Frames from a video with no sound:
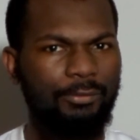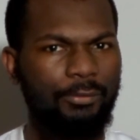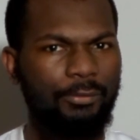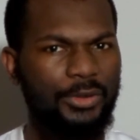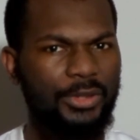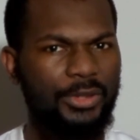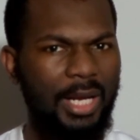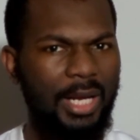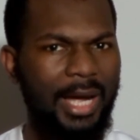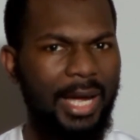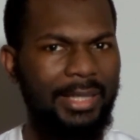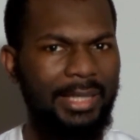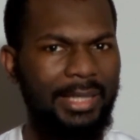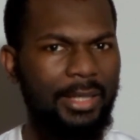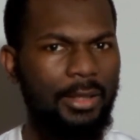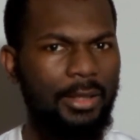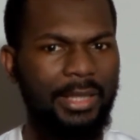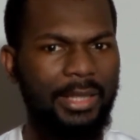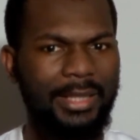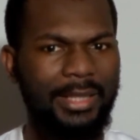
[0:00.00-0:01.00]
for slightly
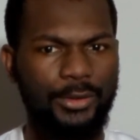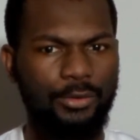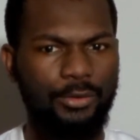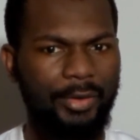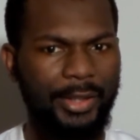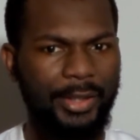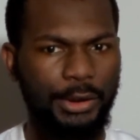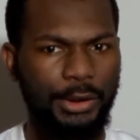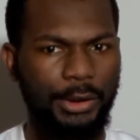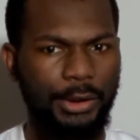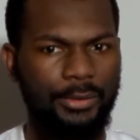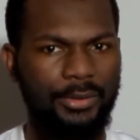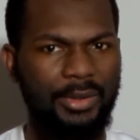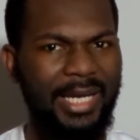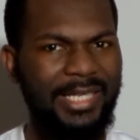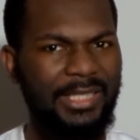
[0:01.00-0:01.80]
longer durations,